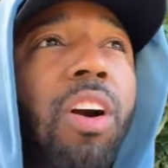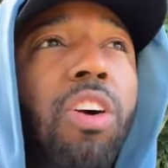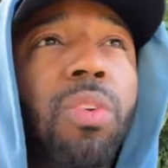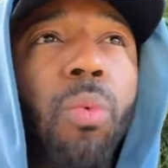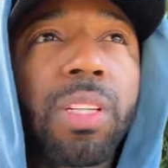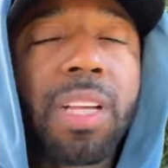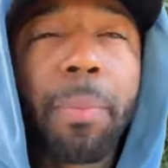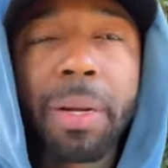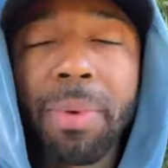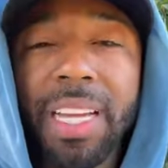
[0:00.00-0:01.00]
are the ones that
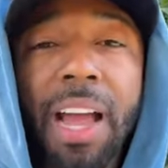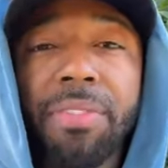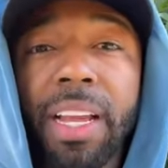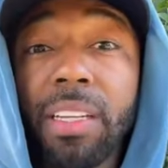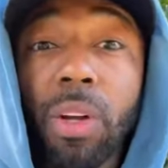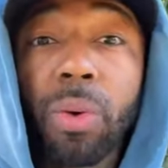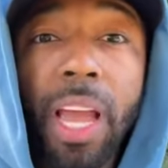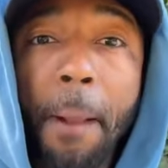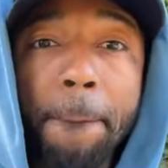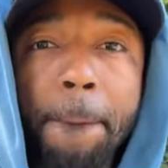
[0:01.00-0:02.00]
pretty much have like no
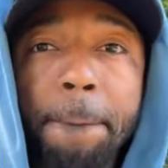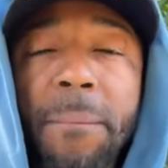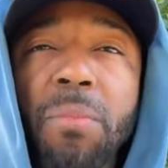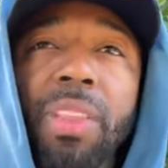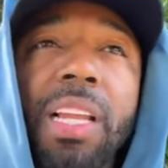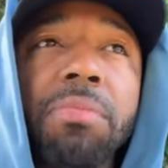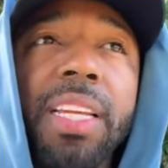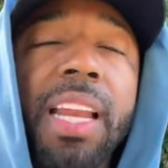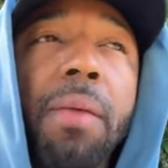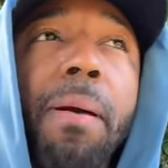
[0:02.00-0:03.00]
cap you know what i'm
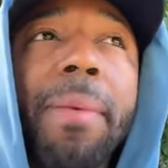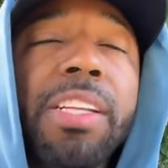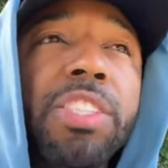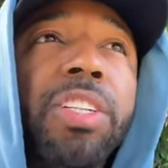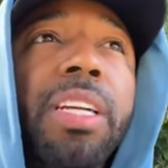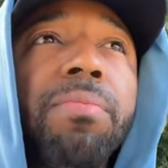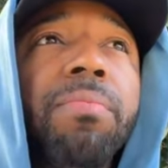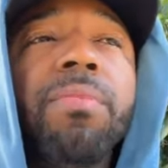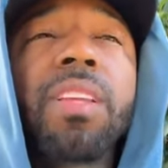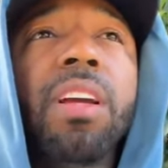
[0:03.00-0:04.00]
saying like my mainstream
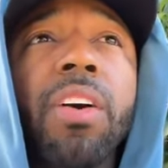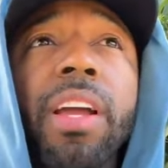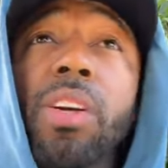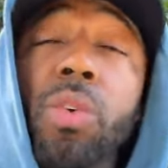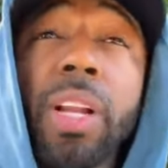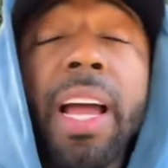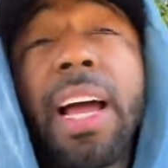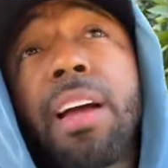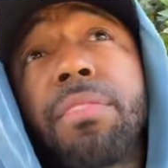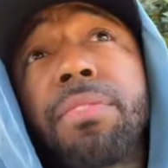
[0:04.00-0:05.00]
okay cool i
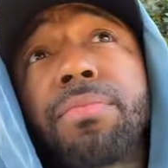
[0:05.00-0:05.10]
have